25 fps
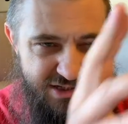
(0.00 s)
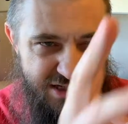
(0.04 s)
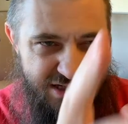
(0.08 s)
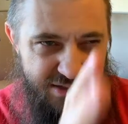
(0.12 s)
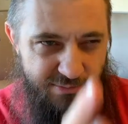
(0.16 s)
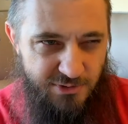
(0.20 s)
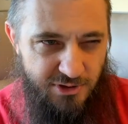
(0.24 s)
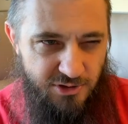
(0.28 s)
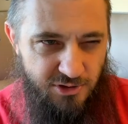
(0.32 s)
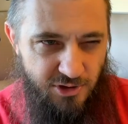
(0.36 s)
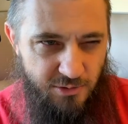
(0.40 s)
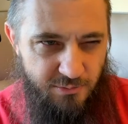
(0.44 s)

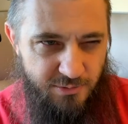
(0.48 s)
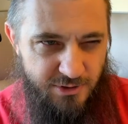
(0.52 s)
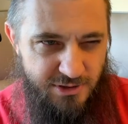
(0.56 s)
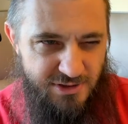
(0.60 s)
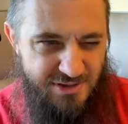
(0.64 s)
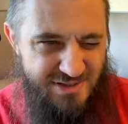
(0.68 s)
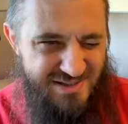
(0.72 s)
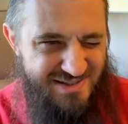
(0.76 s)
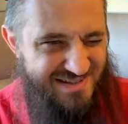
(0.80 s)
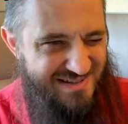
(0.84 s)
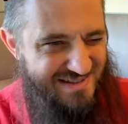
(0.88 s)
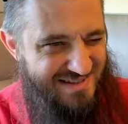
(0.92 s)

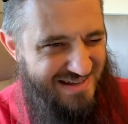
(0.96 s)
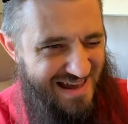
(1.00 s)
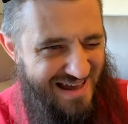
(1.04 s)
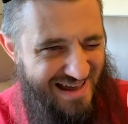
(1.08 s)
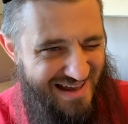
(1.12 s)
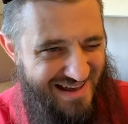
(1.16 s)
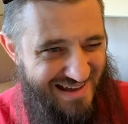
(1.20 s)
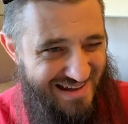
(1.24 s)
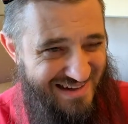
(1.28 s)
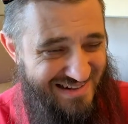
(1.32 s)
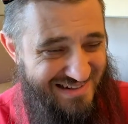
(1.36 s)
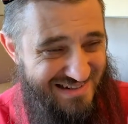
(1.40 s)
hemoglobin
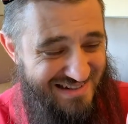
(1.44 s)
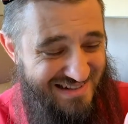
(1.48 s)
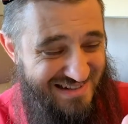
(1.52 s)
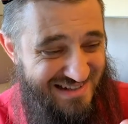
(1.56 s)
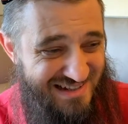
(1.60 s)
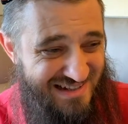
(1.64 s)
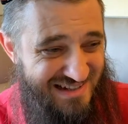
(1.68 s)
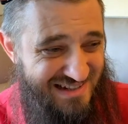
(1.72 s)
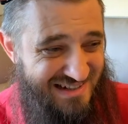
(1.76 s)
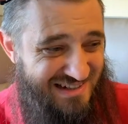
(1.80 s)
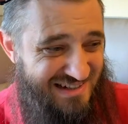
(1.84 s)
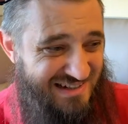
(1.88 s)
sat
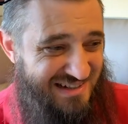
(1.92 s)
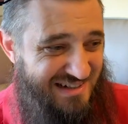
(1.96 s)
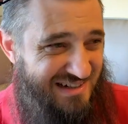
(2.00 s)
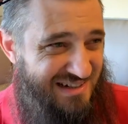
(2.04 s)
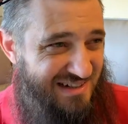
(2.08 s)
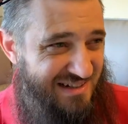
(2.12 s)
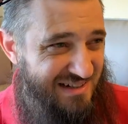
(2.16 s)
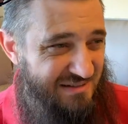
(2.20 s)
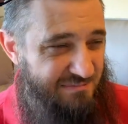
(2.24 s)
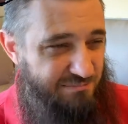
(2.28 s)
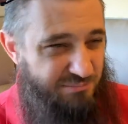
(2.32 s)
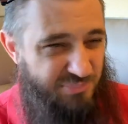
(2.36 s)

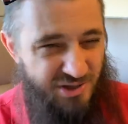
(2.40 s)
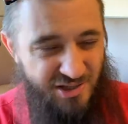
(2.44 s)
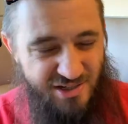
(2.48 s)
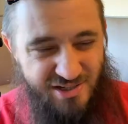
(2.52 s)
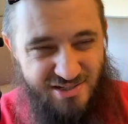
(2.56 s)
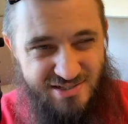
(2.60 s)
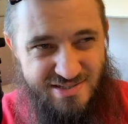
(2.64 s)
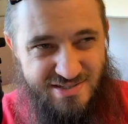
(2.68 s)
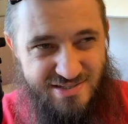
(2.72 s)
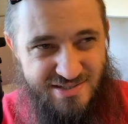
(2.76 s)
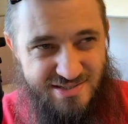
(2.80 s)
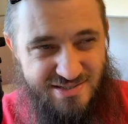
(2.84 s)

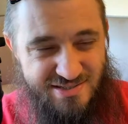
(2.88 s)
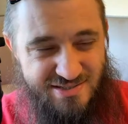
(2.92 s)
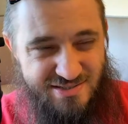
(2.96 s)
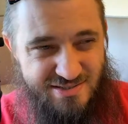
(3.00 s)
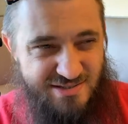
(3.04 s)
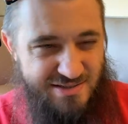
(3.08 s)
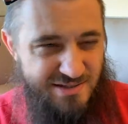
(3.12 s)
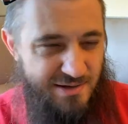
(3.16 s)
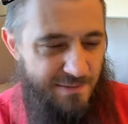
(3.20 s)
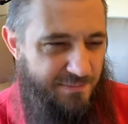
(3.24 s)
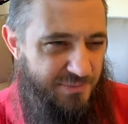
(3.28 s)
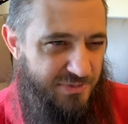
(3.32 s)
plus
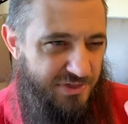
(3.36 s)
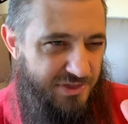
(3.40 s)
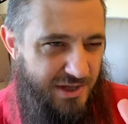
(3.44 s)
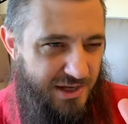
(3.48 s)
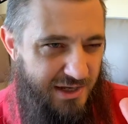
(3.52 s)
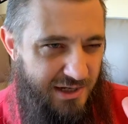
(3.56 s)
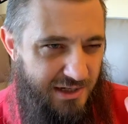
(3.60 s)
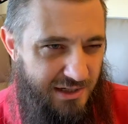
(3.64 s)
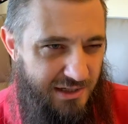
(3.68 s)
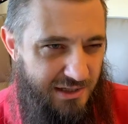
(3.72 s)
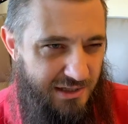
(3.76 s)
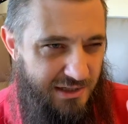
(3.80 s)

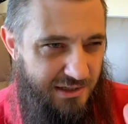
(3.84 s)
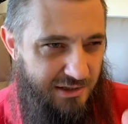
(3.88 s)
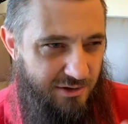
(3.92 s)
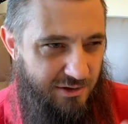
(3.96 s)
something.